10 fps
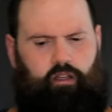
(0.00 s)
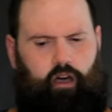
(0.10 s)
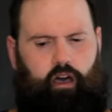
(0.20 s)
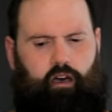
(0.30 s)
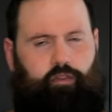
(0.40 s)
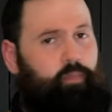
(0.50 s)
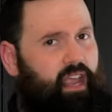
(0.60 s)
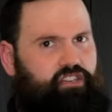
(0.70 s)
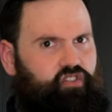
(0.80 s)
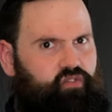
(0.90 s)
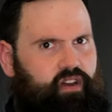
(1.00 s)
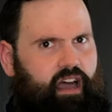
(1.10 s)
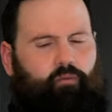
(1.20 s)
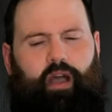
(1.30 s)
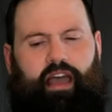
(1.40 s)
The pages are
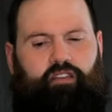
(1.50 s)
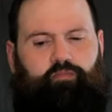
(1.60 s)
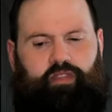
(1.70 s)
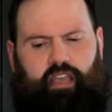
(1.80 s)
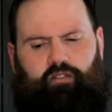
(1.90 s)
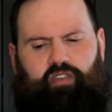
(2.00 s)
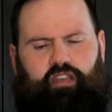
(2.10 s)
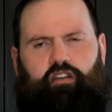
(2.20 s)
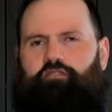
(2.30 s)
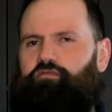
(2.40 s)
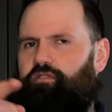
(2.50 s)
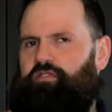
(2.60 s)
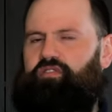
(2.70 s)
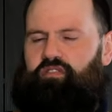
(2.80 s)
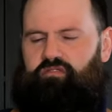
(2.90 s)
not wax, but the outside cover
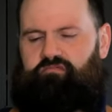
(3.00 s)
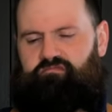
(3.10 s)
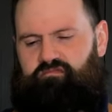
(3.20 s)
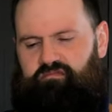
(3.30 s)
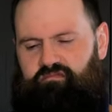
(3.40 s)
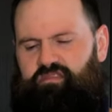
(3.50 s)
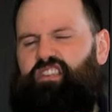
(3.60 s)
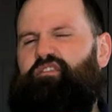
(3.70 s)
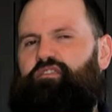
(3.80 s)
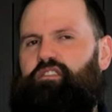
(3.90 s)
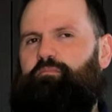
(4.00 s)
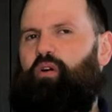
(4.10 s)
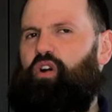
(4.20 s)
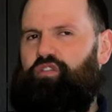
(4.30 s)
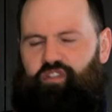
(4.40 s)
is, so definitely
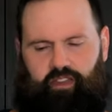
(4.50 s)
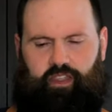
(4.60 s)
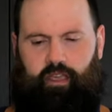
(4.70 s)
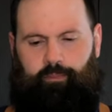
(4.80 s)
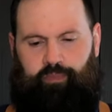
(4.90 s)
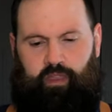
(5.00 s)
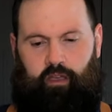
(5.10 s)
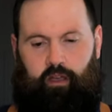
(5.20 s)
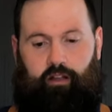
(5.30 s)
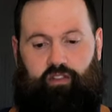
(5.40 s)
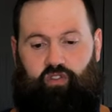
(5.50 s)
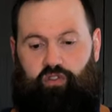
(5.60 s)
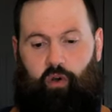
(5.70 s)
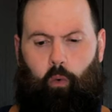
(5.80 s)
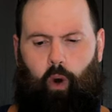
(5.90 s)
bar friendly. All right, so
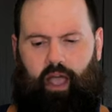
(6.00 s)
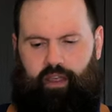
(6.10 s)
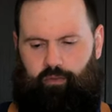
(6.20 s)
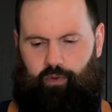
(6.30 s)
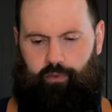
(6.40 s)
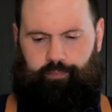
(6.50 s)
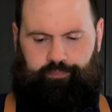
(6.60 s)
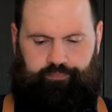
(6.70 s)
the Hawaiian Room.